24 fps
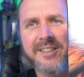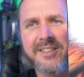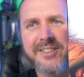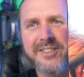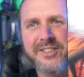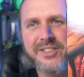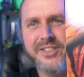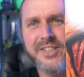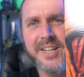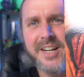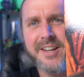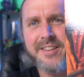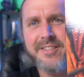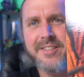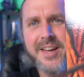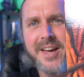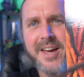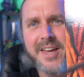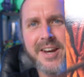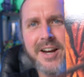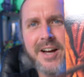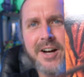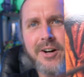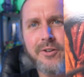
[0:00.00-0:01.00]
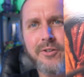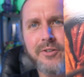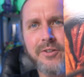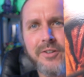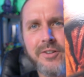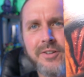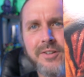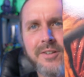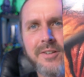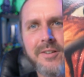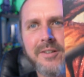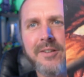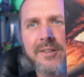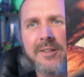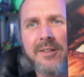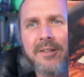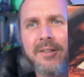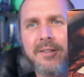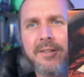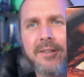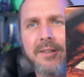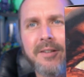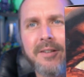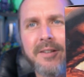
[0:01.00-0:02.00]
check that out.
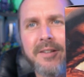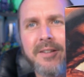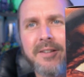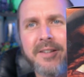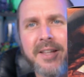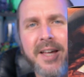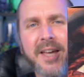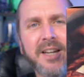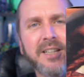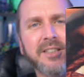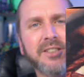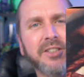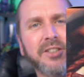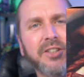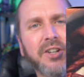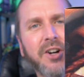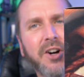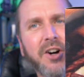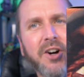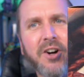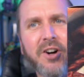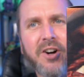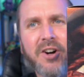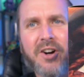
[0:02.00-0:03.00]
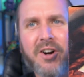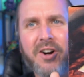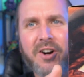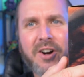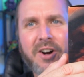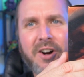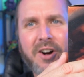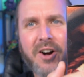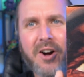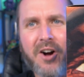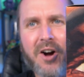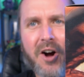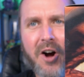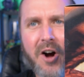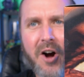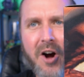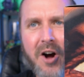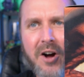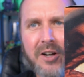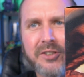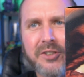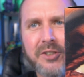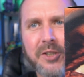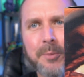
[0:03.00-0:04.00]
That is an
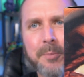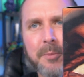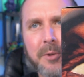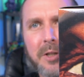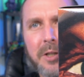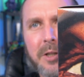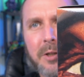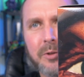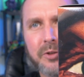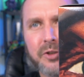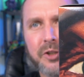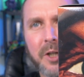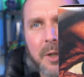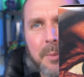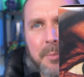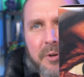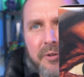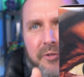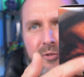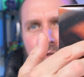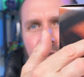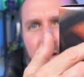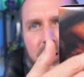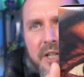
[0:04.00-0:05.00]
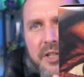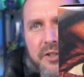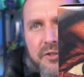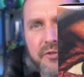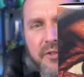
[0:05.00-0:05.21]
awesome close-up of Freddy's